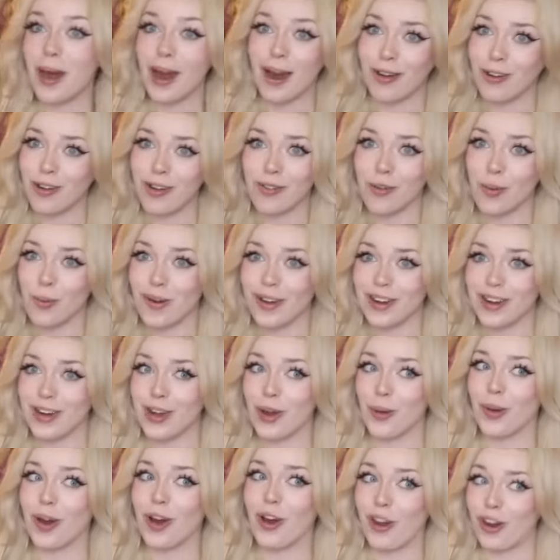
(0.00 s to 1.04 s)
I don't even want to
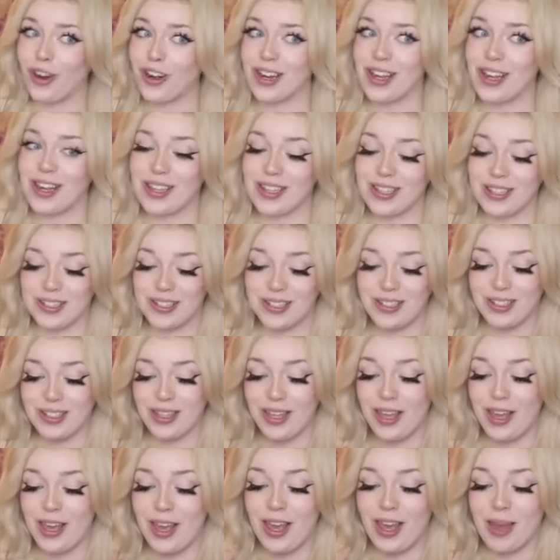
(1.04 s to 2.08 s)
know what hard is.
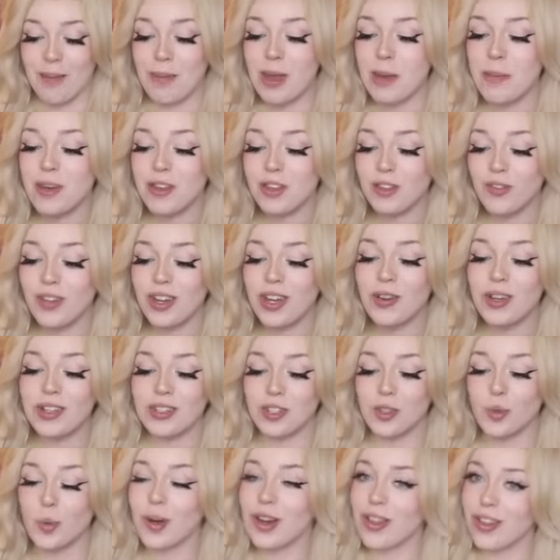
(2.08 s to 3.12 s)
Maybe this video gets
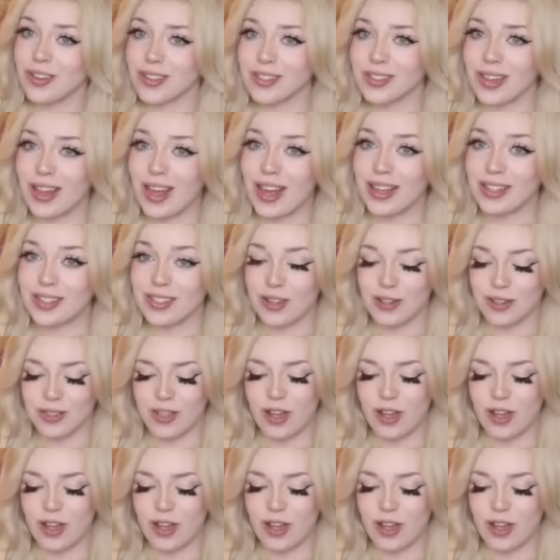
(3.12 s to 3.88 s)
to 20,000 likes. I'll